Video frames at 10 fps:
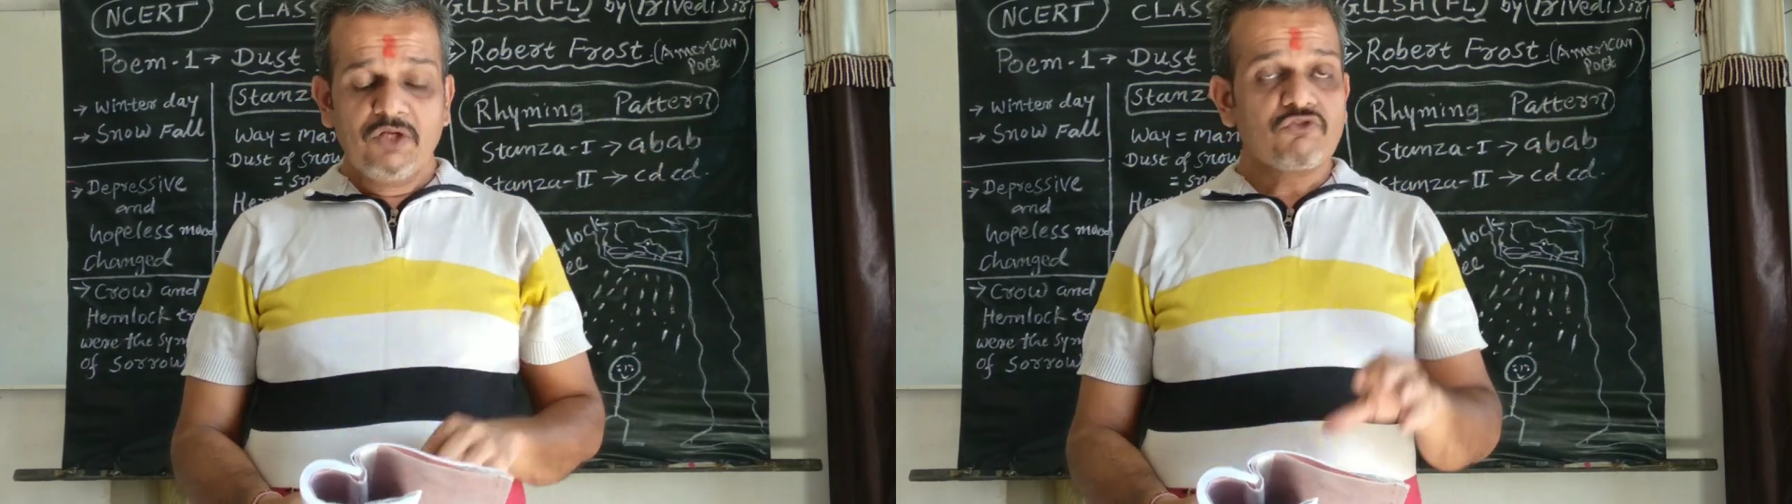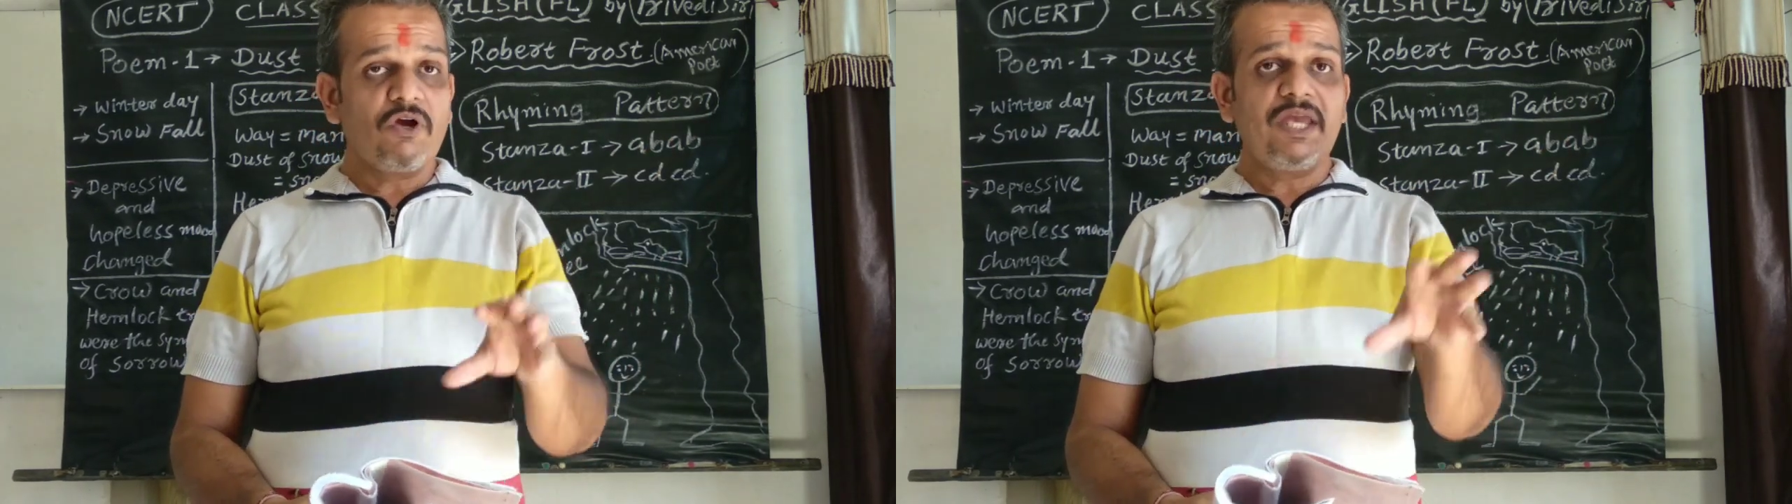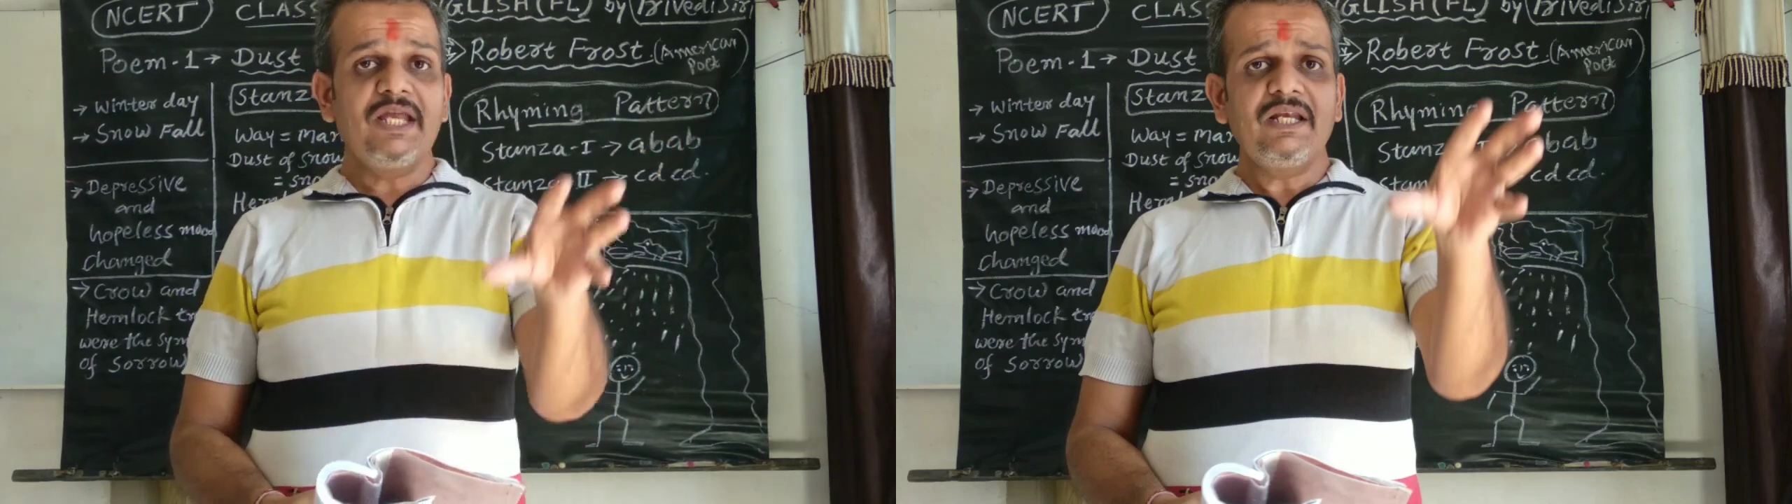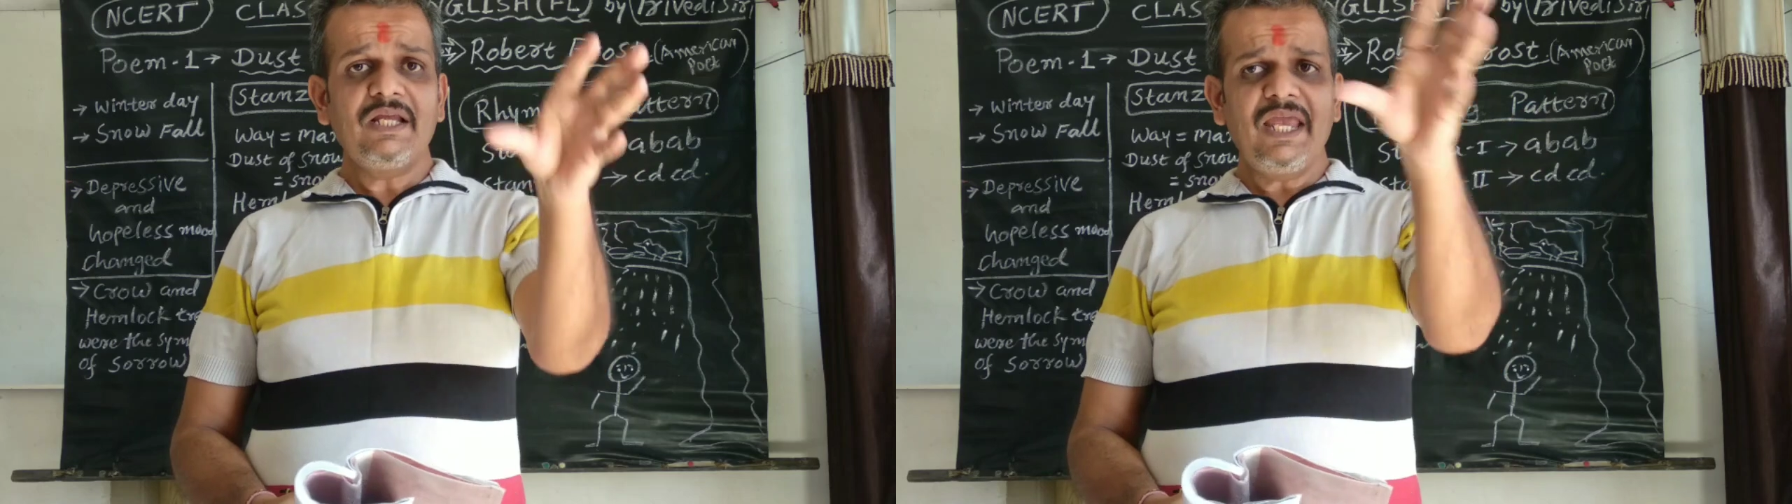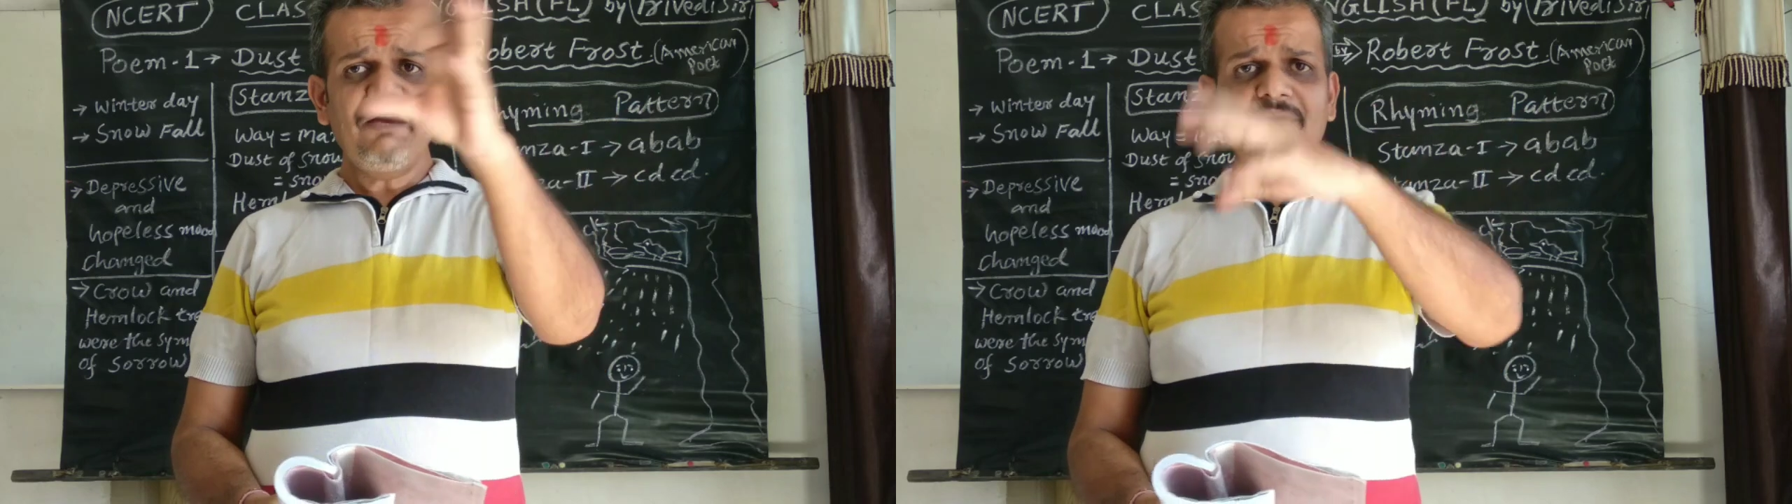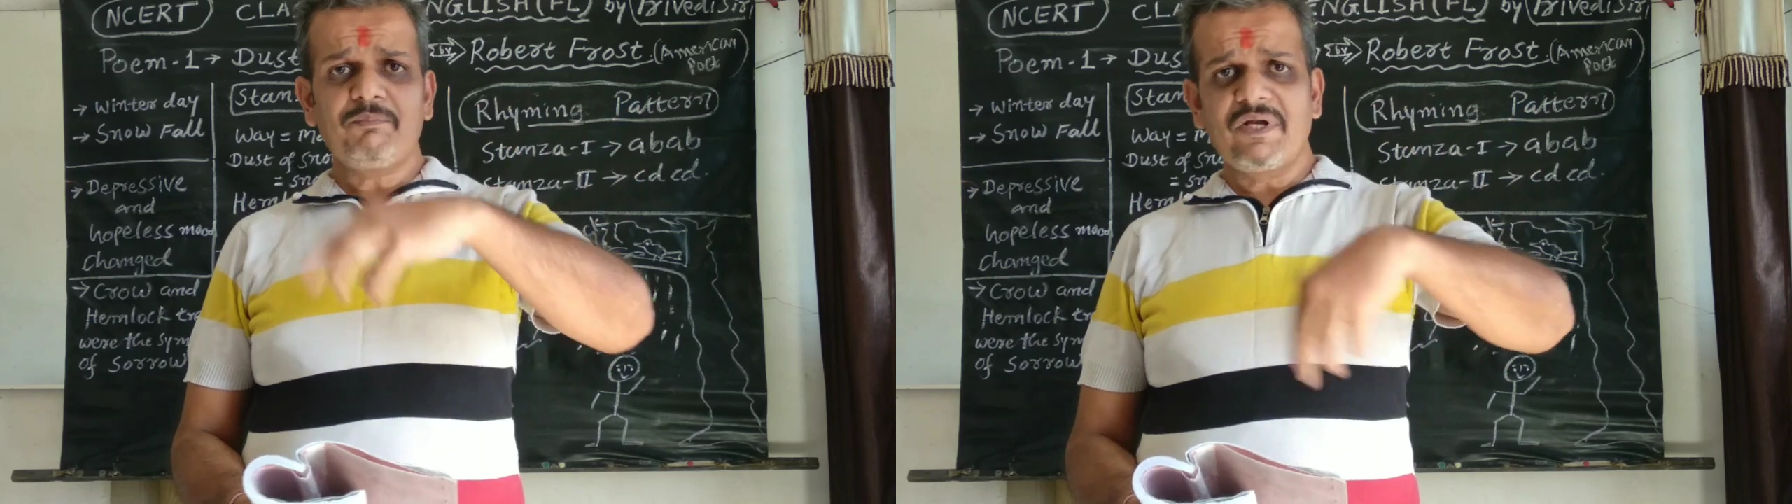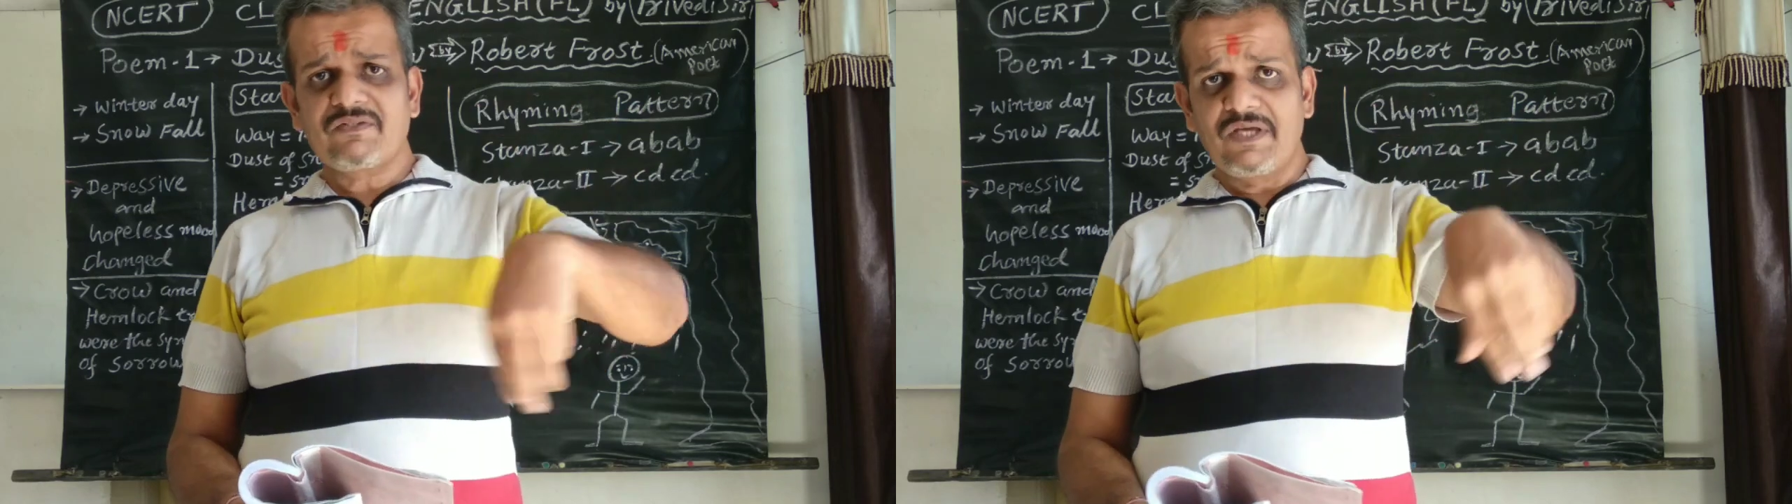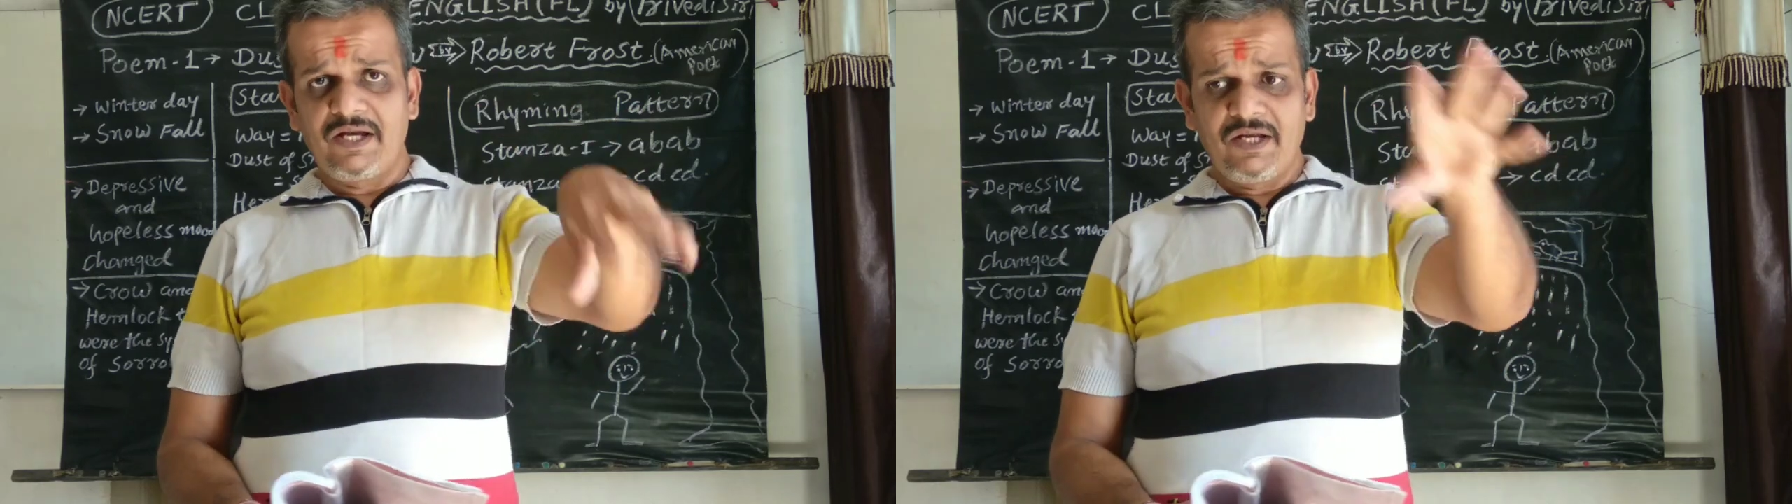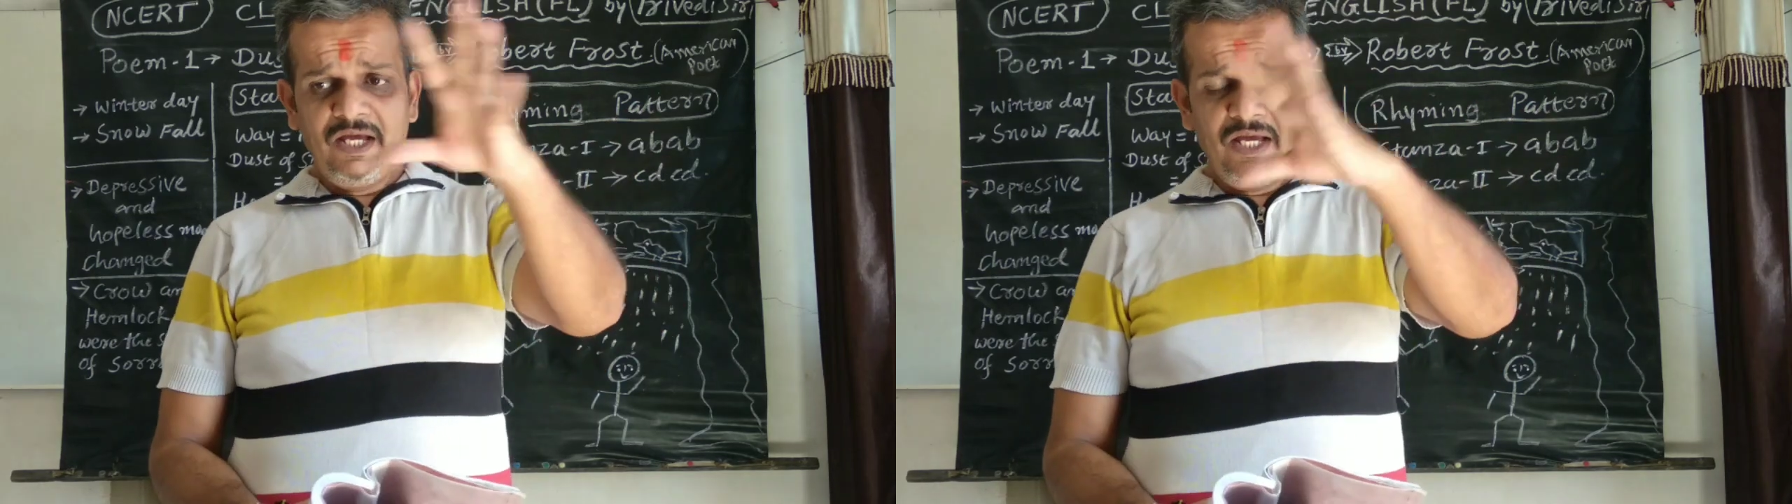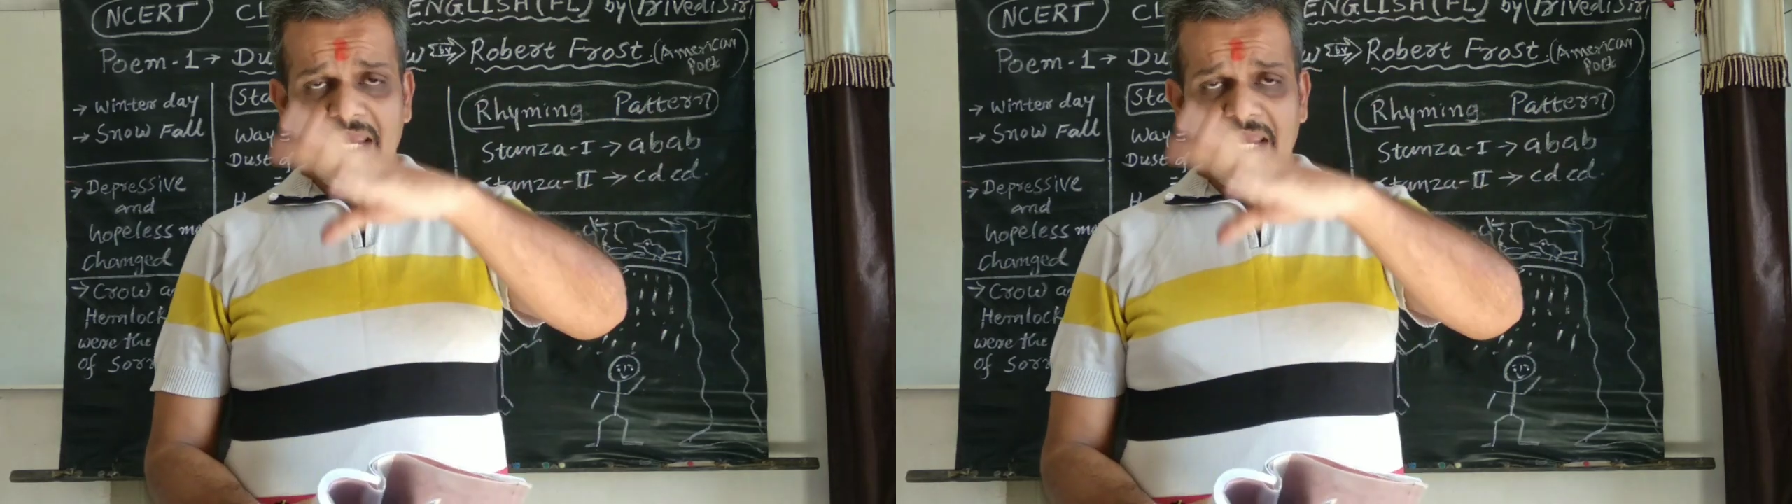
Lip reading: So in every person,